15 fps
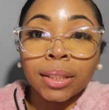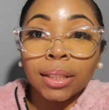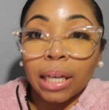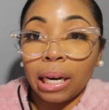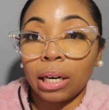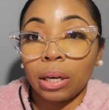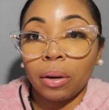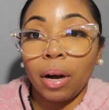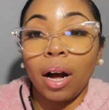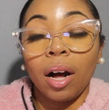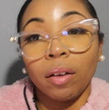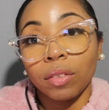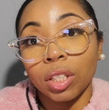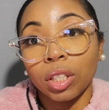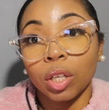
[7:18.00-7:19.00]
I don't know, I'll
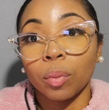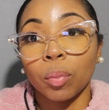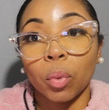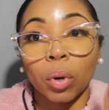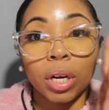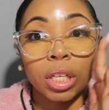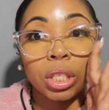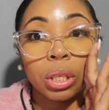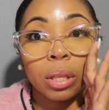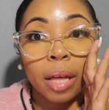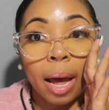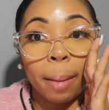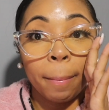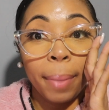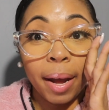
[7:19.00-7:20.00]
have to look more into
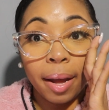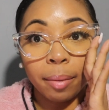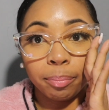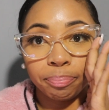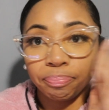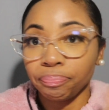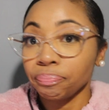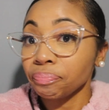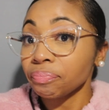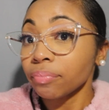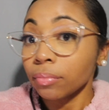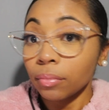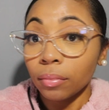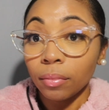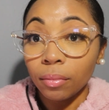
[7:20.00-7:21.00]
that. But
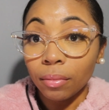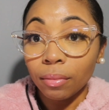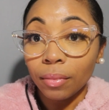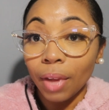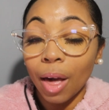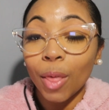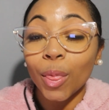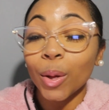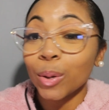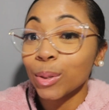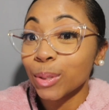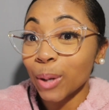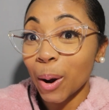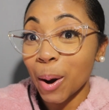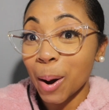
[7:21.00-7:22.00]

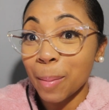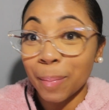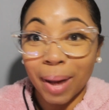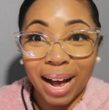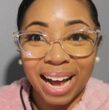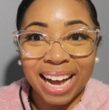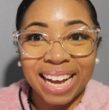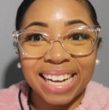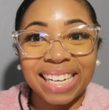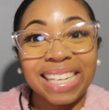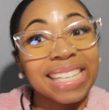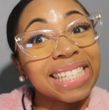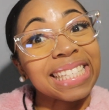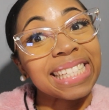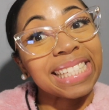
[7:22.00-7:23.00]
those are my
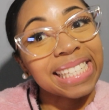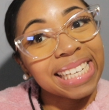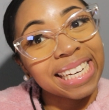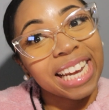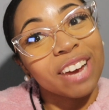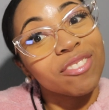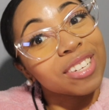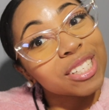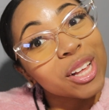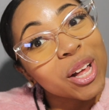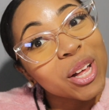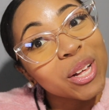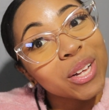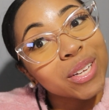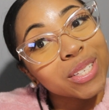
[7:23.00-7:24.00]
DNA
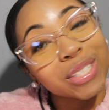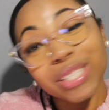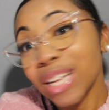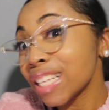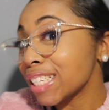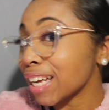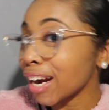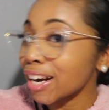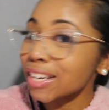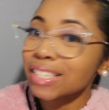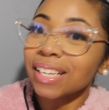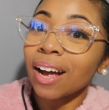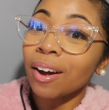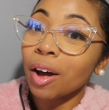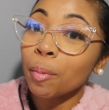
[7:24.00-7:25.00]
results.
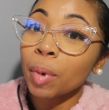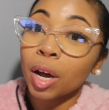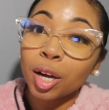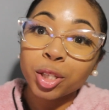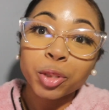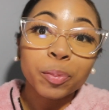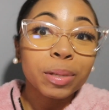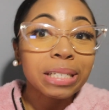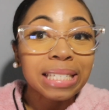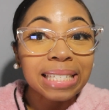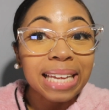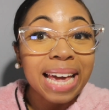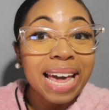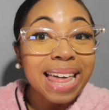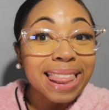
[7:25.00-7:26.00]
Turns out I'm
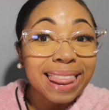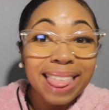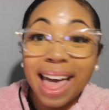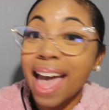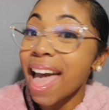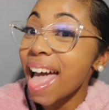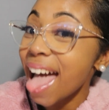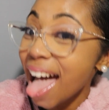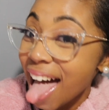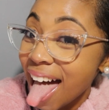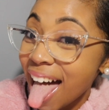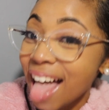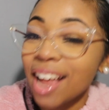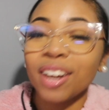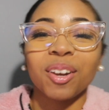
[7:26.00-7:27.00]
100% that.
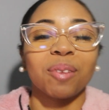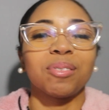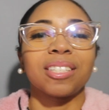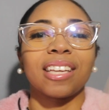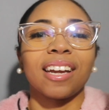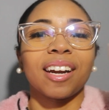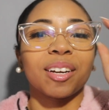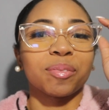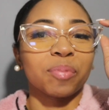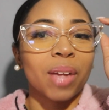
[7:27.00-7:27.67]
No, I'm just kidding.